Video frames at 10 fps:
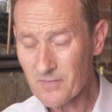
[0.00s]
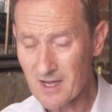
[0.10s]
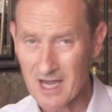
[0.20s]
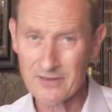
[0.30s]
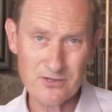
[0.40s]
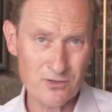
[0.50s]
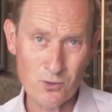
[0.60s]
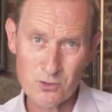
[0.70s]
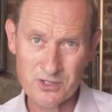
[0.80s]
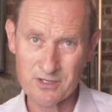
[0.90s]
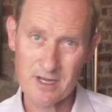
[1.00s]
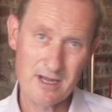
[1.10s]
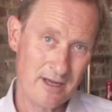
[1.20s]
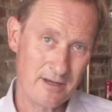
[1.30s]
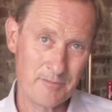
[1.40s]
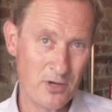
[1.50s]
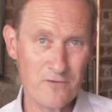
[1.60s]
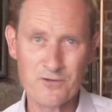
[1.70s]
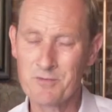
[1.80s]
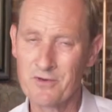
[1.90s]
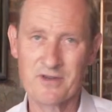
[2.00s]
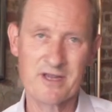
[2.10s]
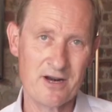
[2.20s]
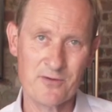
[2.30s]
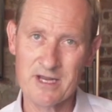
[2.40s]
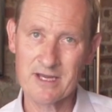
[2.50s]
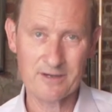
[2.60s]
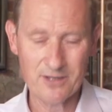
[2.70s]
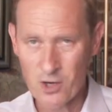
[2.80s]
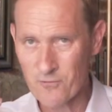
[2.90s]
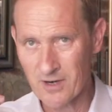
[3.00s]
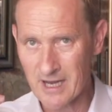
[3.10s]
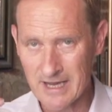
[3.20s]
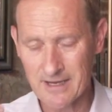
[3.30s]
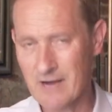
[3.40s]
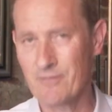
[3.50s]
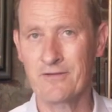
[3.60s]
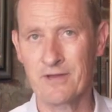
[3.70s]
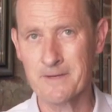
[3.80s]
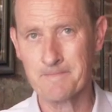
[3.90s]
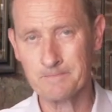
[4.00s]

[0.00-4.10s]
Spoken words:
And this gorgeous perfume of the garrigue overlaying everything.